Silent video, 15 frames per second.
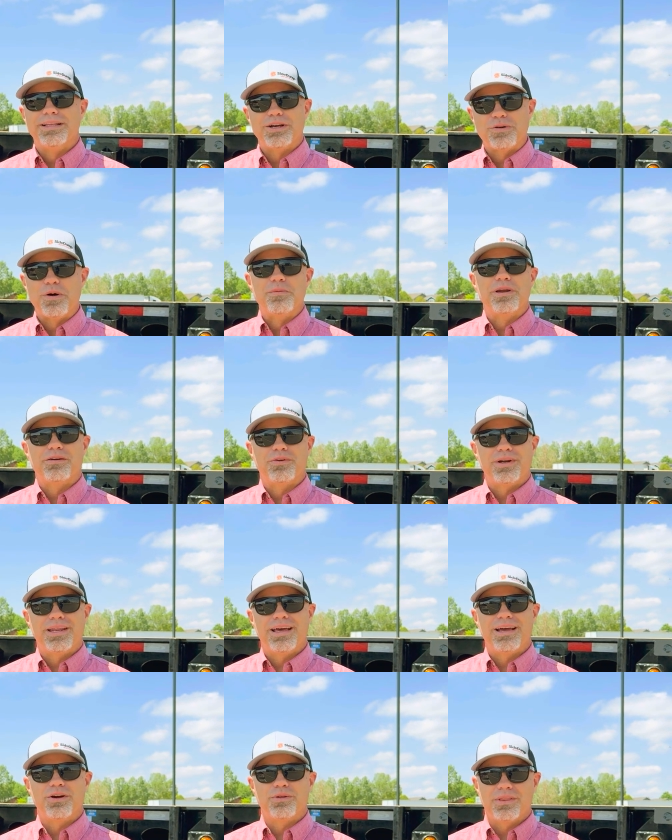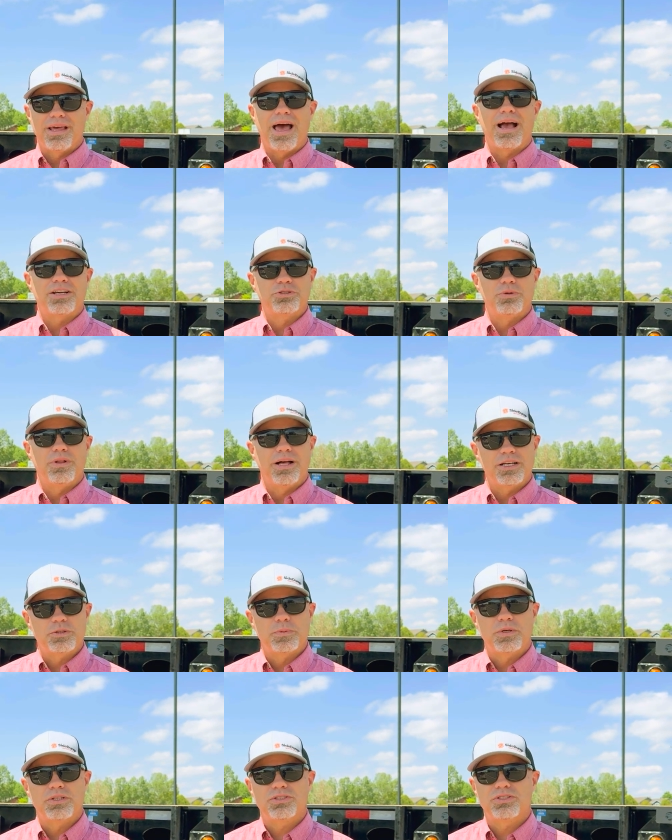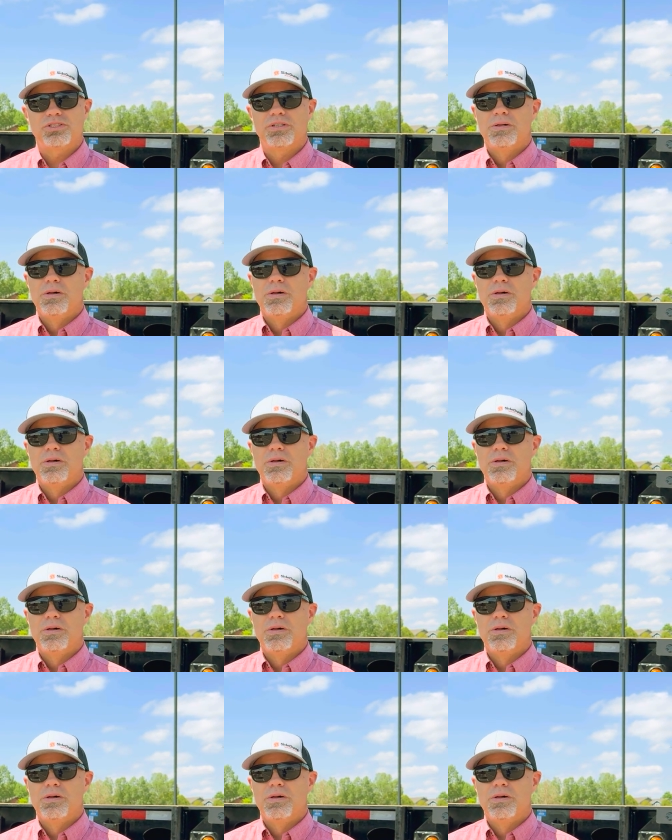equipment every day are the actual experts.